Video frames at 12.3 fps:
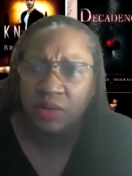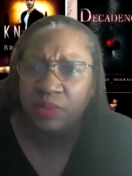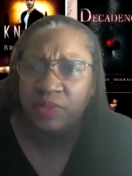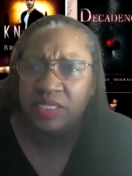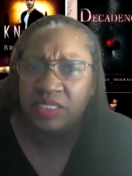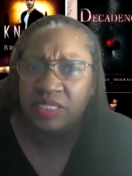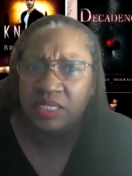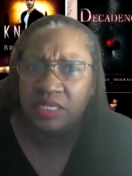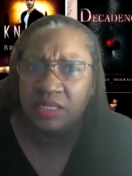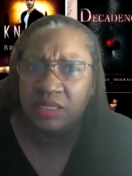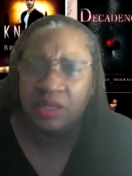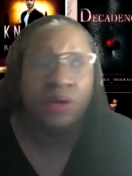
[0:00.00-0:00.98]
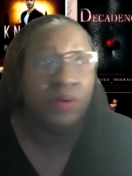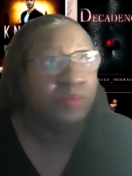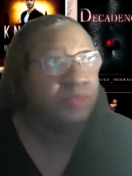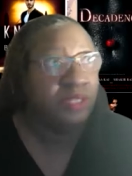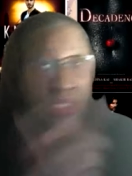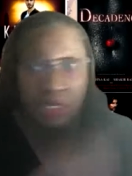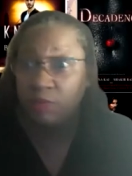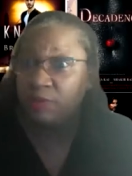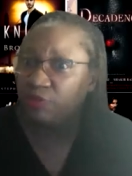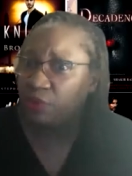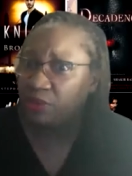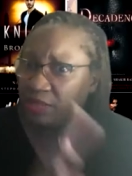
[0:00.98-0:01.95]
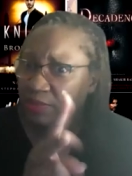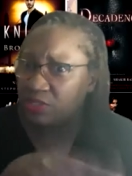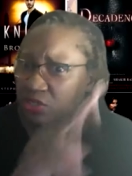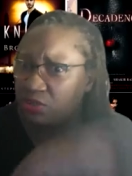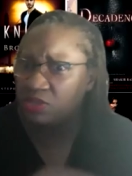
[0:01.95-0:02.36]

we did no the year before that was two